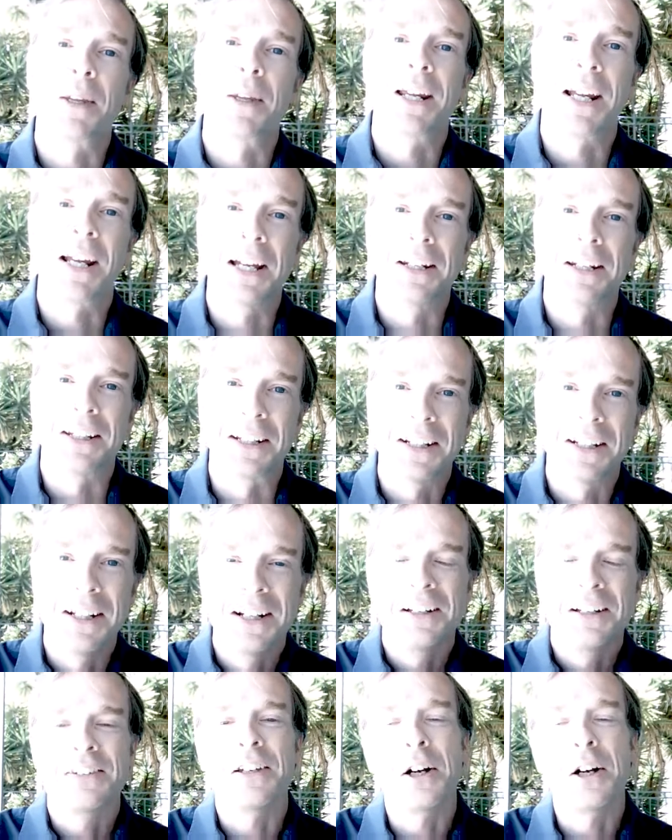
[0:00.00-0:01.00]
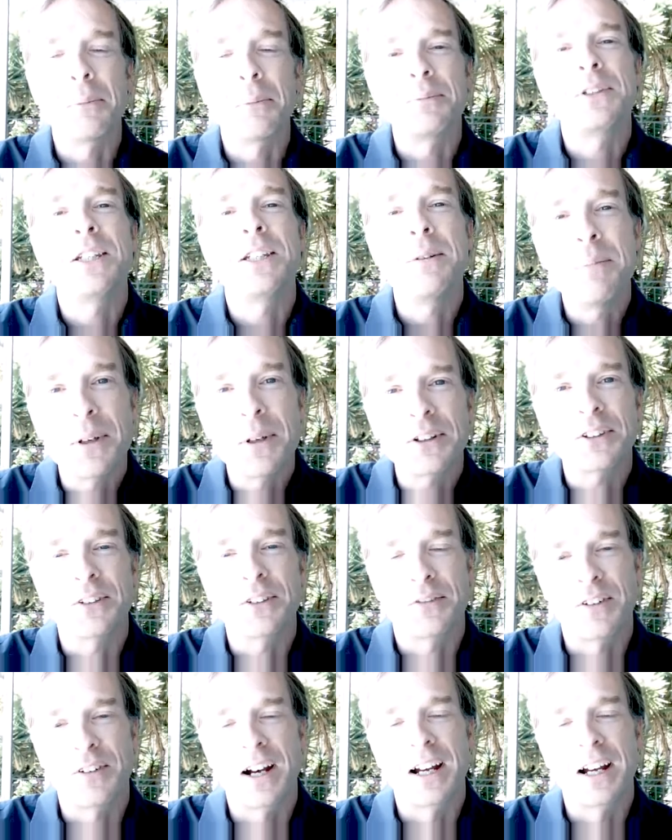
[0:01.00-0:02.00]
come in handy to help
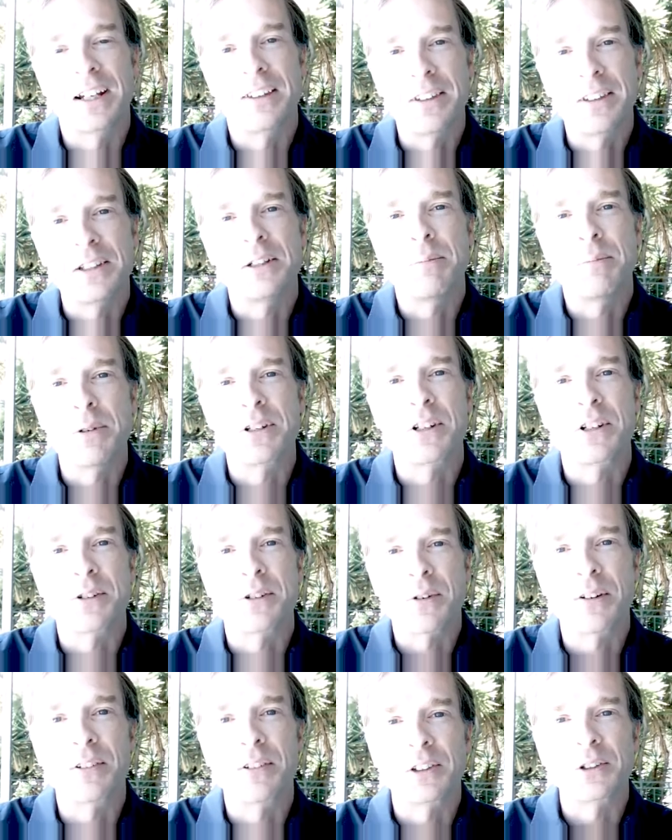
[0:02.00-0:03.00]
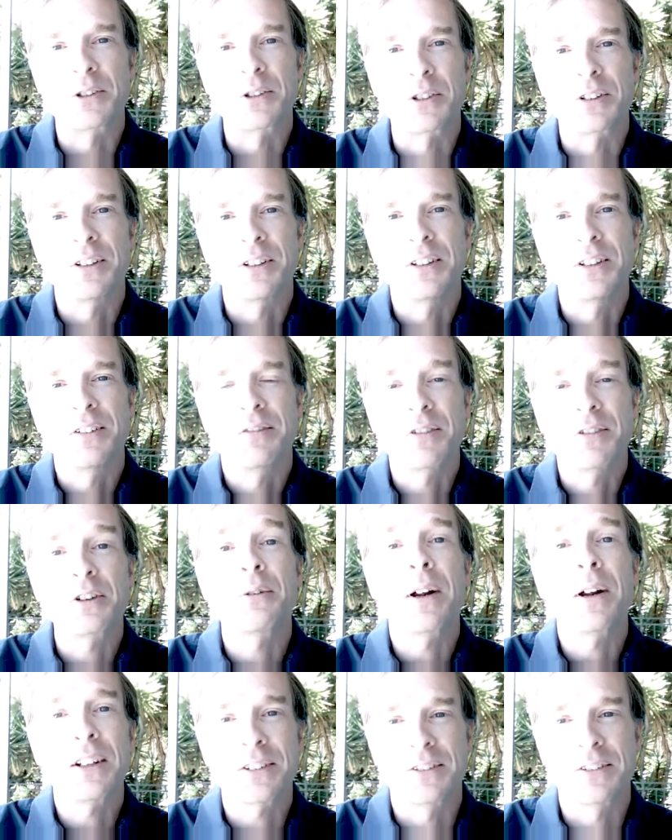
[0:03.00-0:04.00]
demystify the e-business revolution for
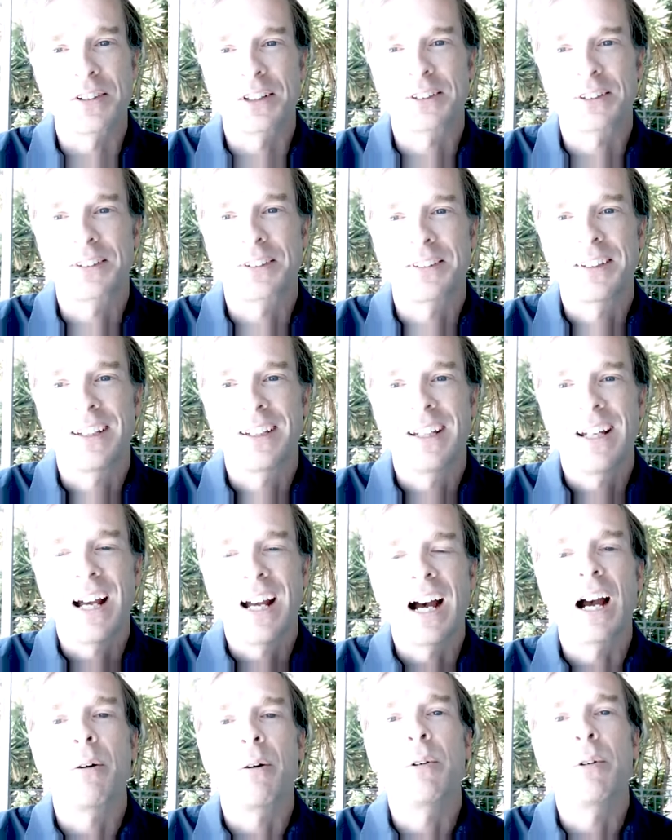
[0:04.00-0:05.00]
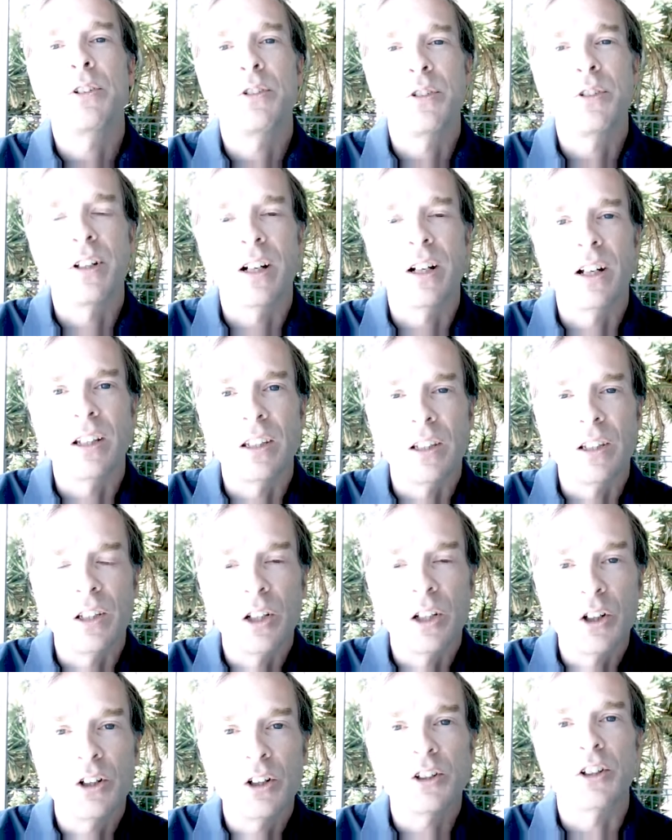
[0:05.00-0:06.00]
the rest of us. I want you to
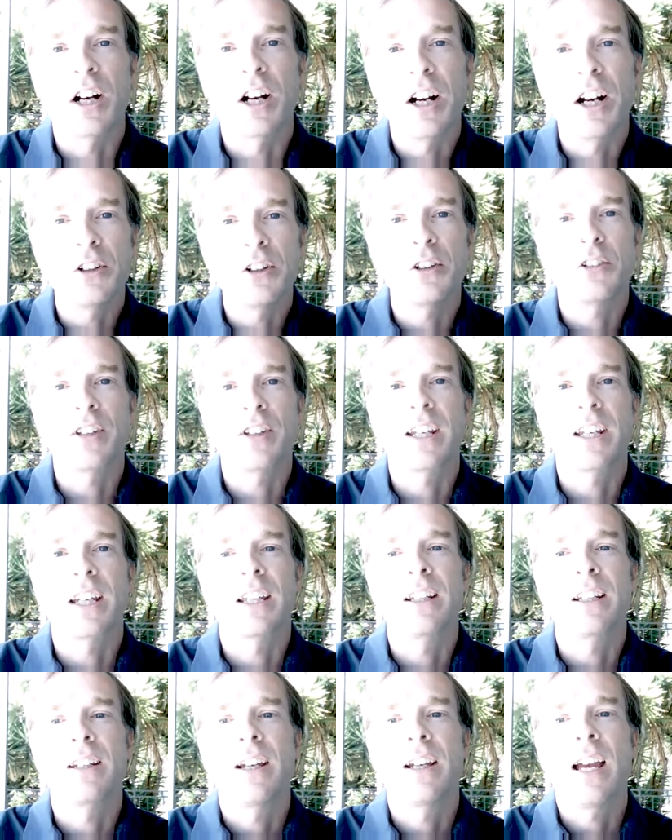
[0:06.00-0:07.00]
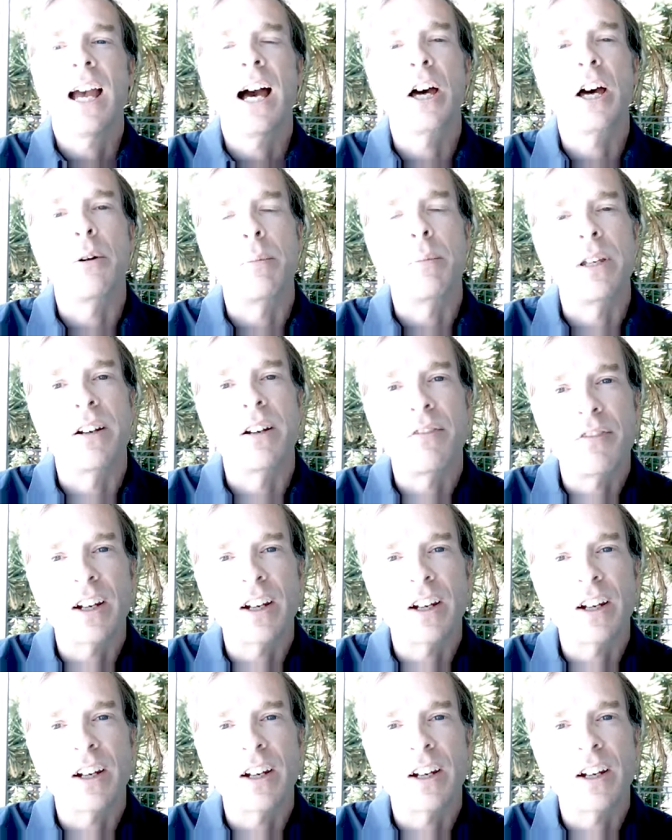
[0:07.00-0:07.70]
learn to understand how to be